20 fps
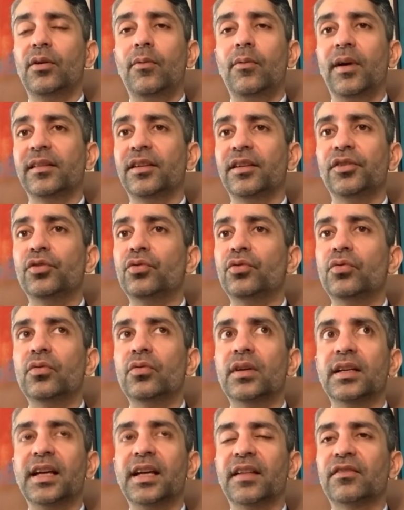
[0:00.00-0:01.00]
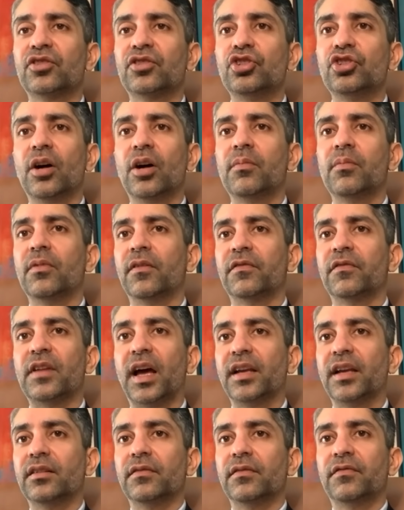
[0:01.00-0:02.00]
whether you do a desk job of
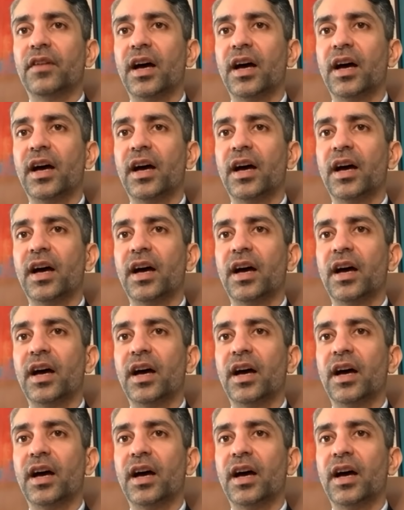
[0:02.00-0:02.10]
nine to